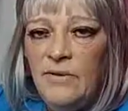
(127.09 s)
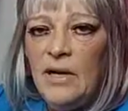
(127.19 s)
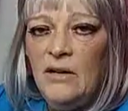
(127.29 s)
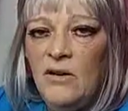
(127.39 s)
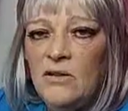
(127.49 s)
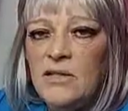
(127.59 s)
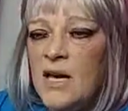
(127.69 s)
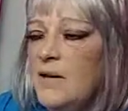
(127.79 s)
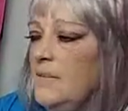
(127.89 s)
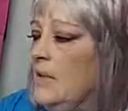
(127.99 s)
very long
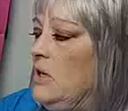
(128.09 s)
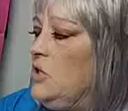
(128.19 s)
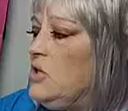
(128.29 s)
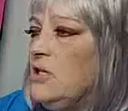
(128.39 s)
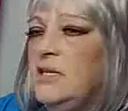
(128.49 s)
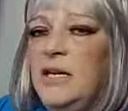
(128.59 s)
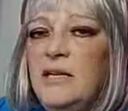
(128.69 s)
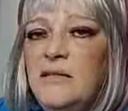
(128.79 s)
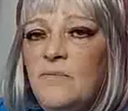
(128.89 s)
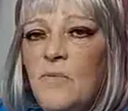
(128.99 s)
time just to
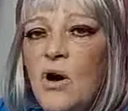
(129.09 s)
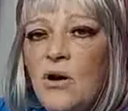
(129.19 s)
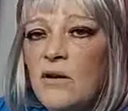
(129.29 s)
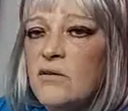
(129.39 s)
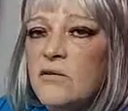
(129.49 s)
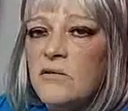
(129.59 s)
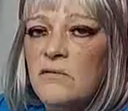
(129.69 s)
get to Mars.